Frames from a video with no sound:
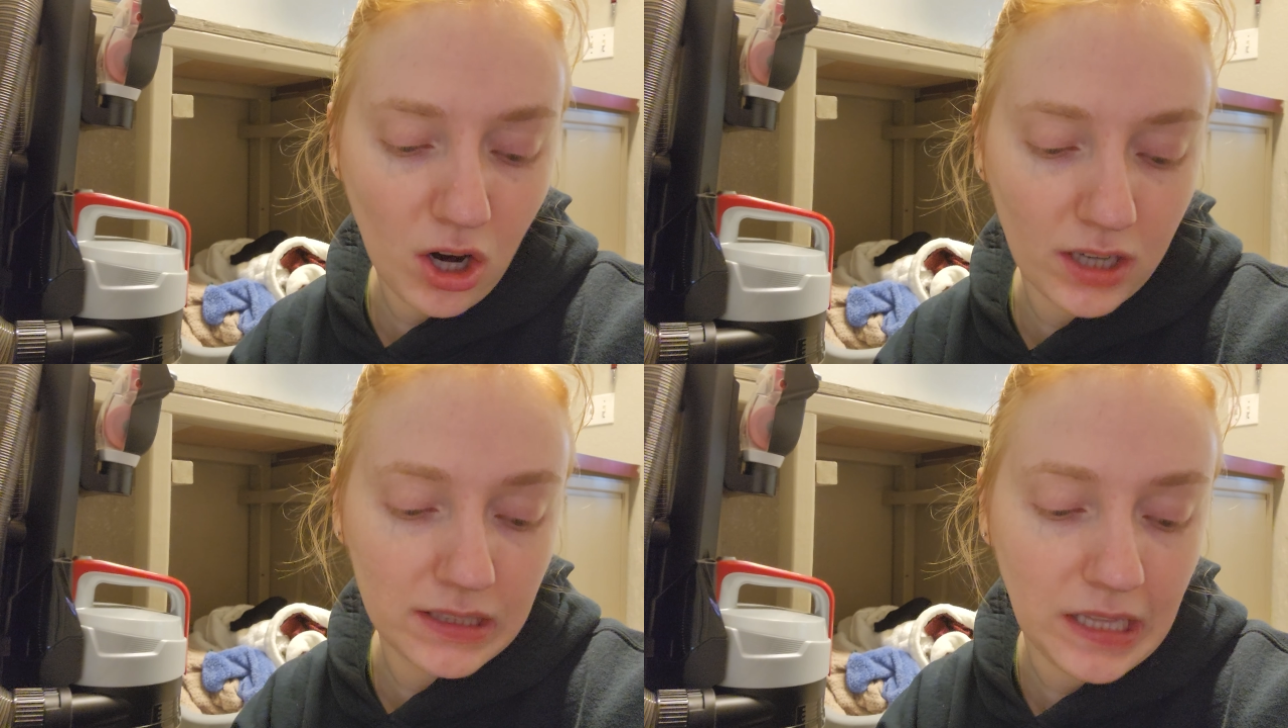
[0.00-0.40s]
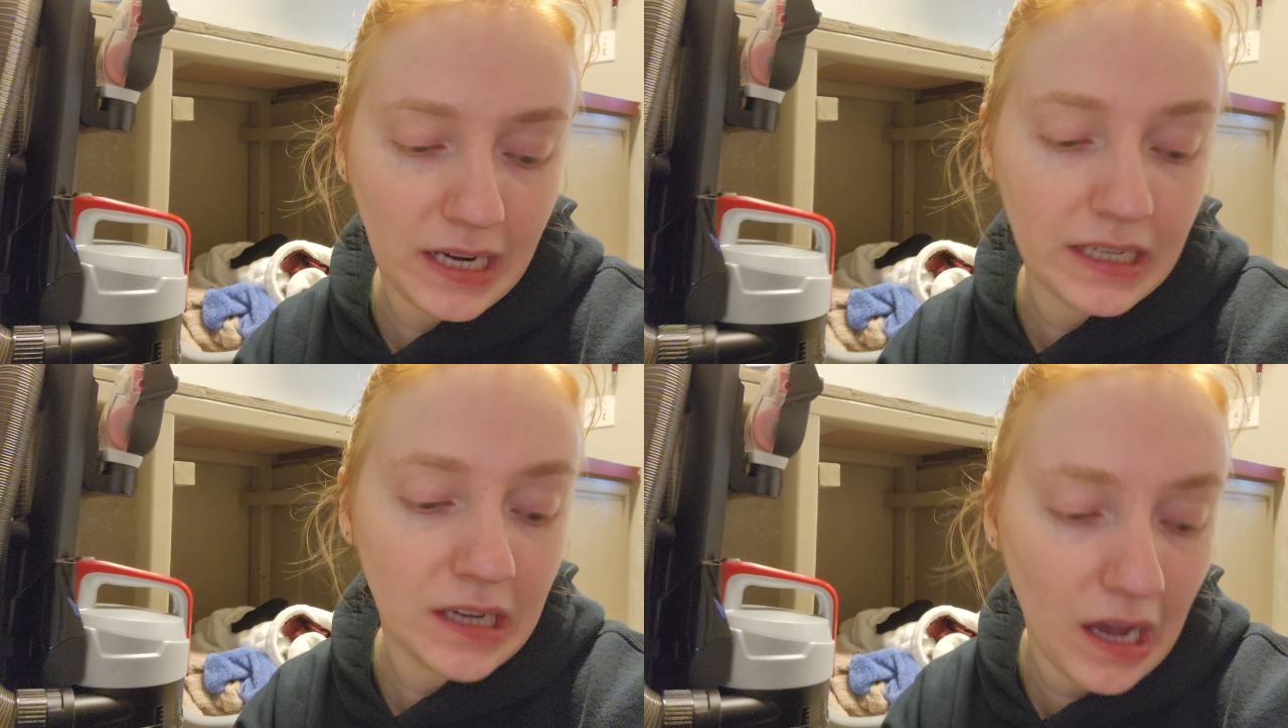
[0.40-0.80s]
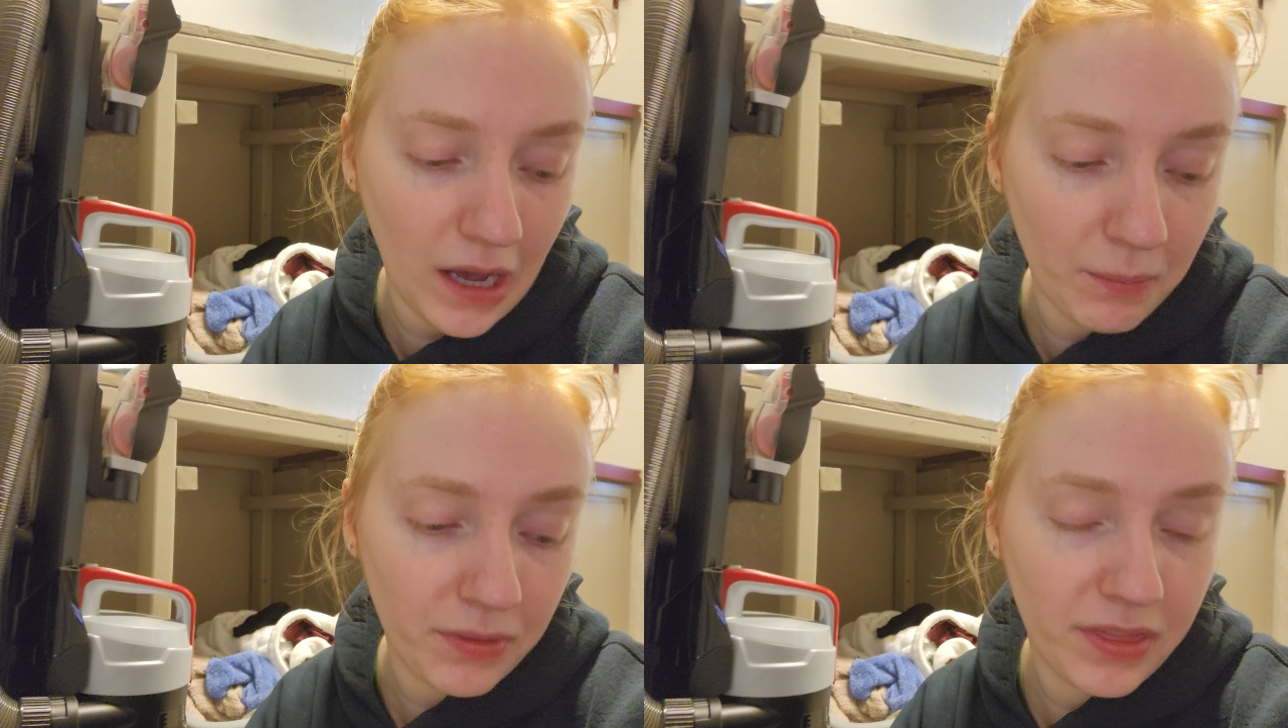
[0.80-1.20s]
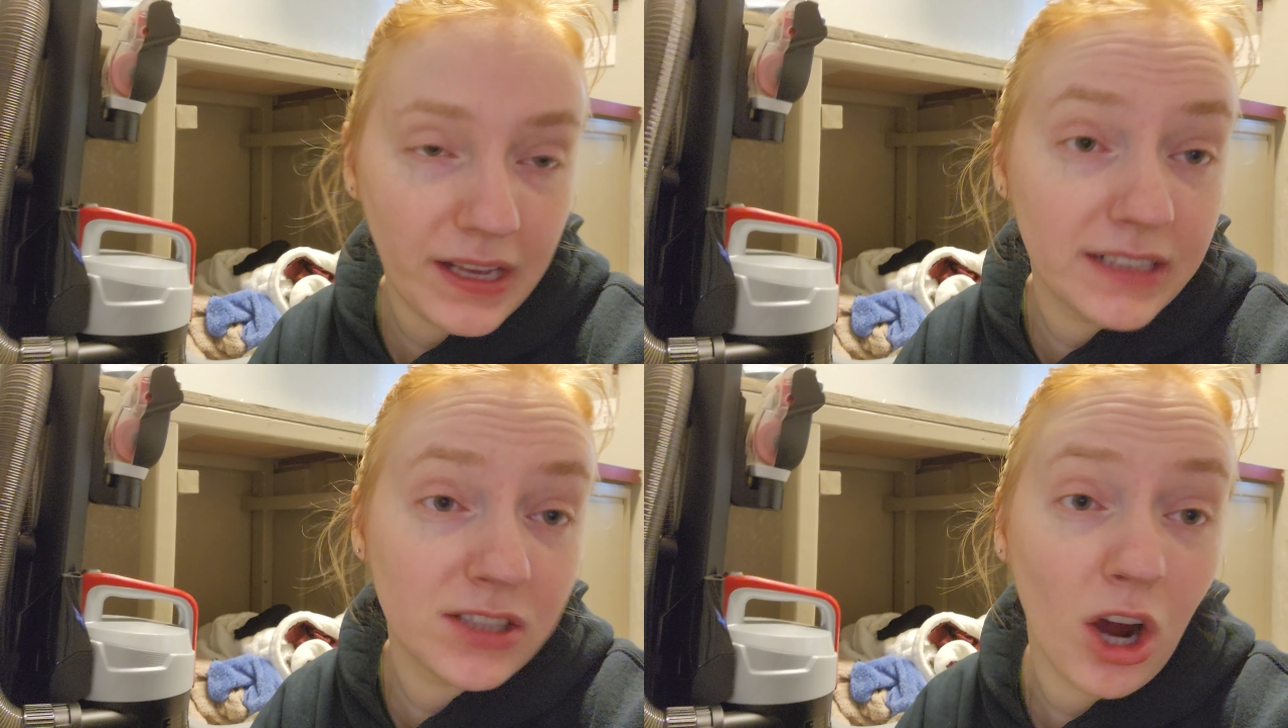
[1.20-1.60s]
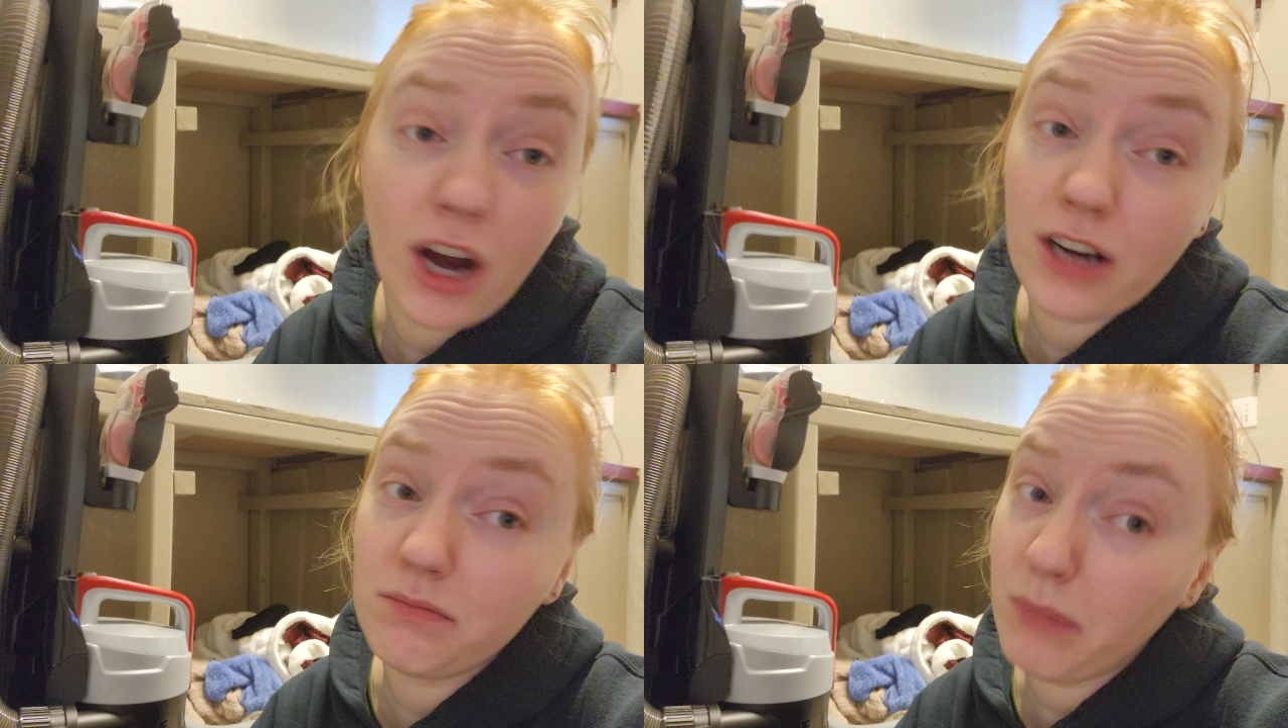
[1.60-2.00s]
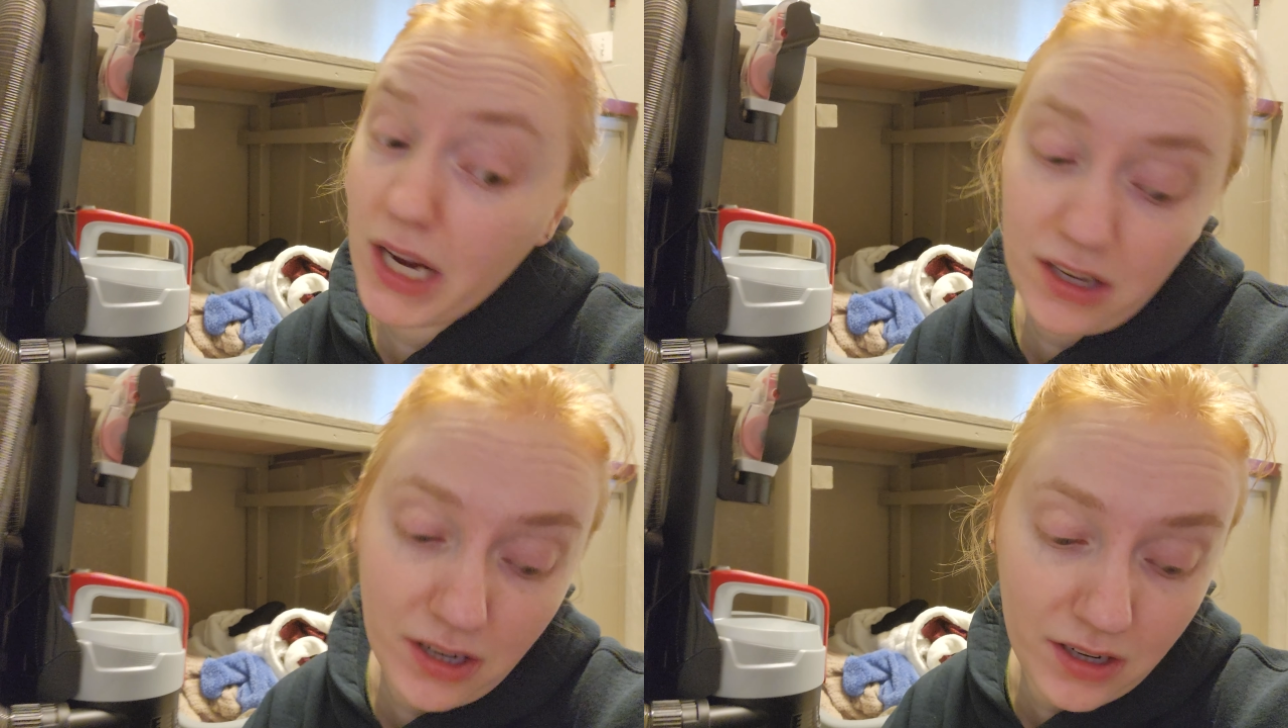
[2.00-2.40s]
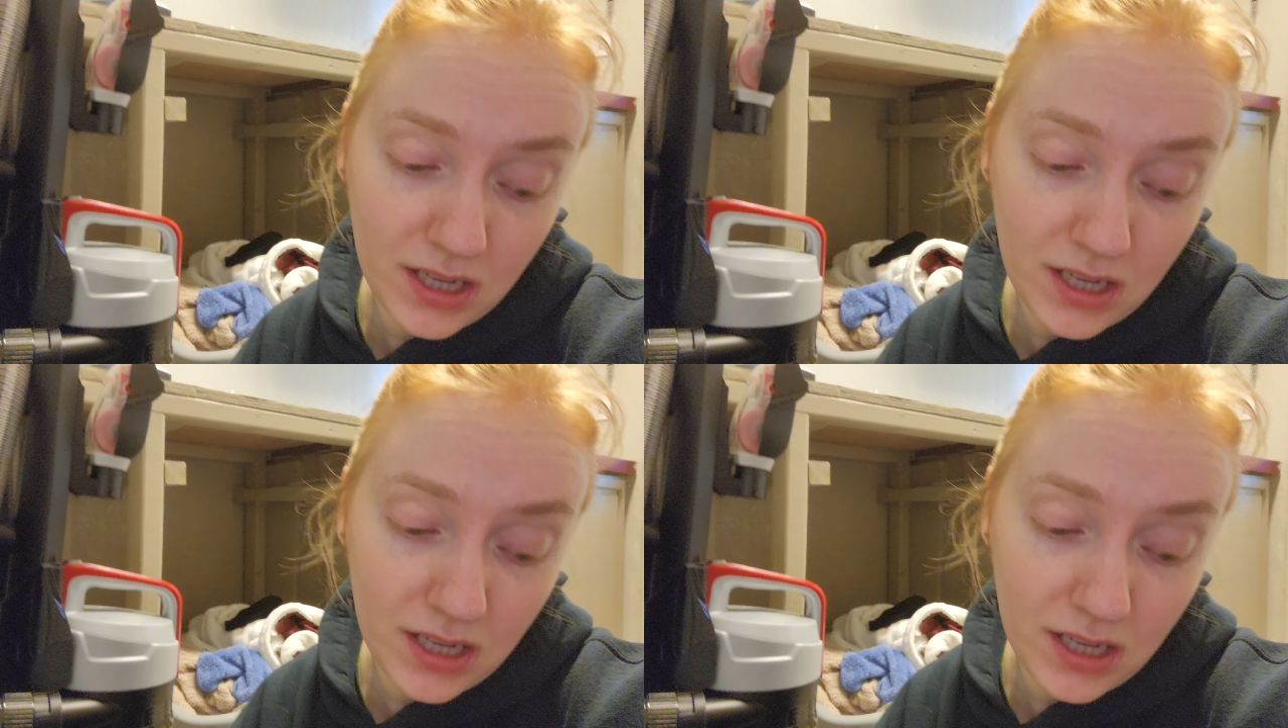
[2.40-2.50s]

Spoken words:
aren't lining up. Things aren't mitered.